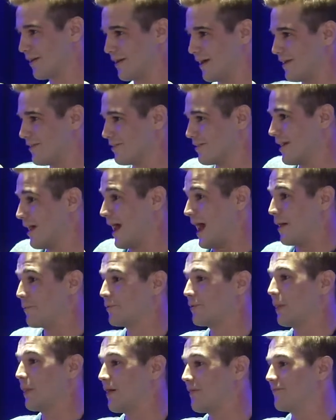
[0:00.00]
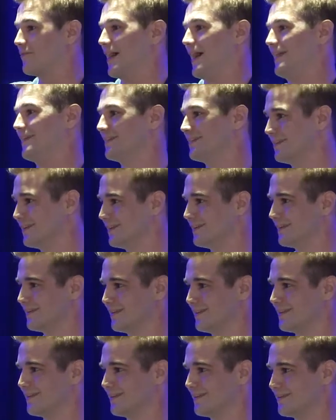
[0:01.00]
to us, I would love that.
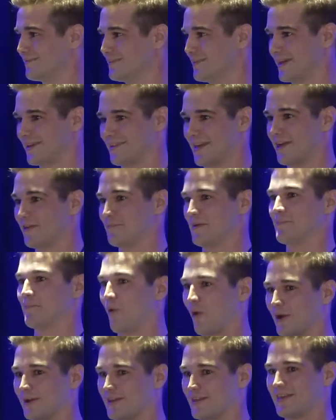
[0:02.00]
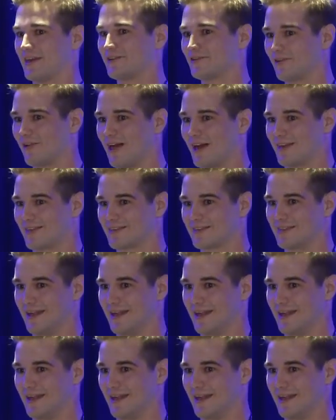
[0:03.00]
Because that'll be more decentralized.